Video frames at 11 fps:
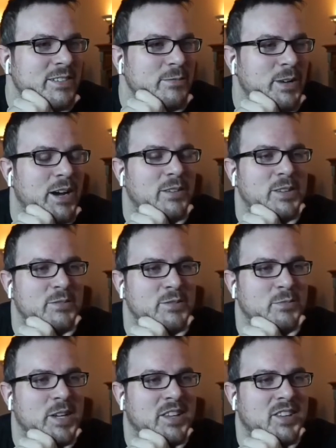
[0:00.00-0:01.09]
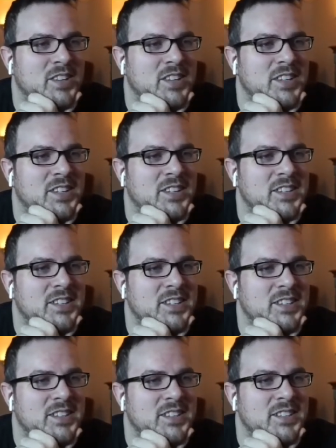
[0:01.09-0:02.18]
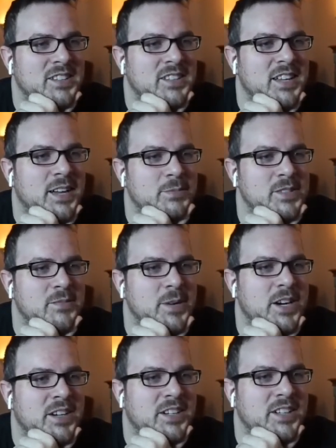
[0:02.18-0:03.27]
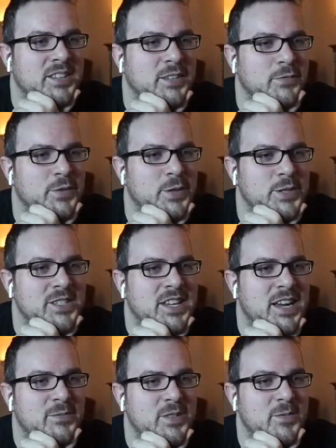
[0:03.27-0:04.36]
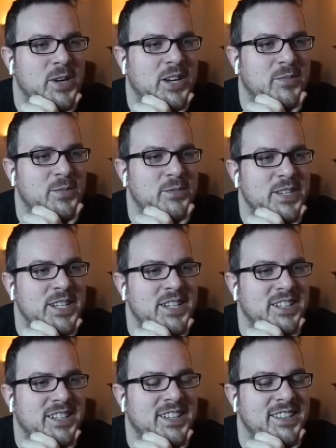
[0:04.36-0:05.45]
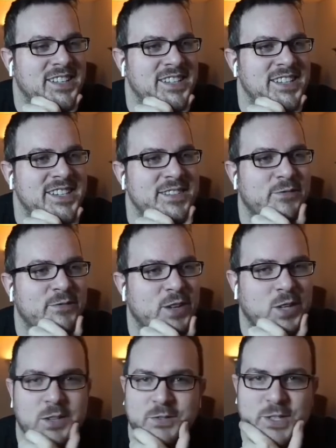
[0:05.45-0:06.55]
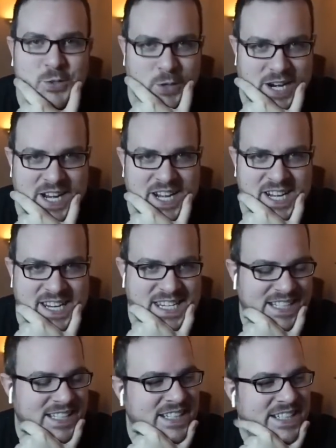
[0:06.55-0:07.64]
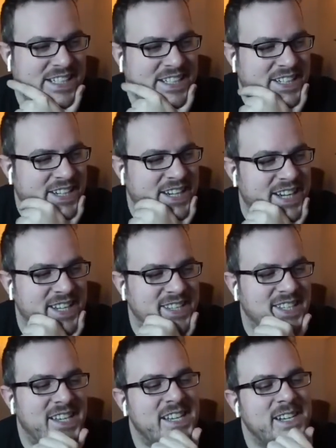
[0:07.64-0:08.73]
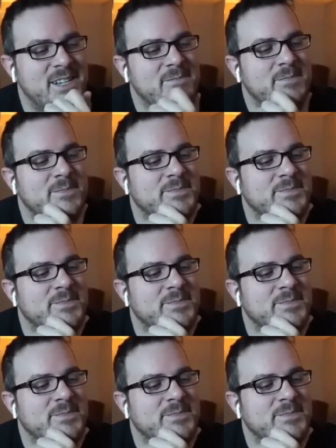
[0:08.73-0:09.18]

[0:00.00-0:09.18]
well, he was with Captain America in the first Captain American movie, and then he fell off a train, and then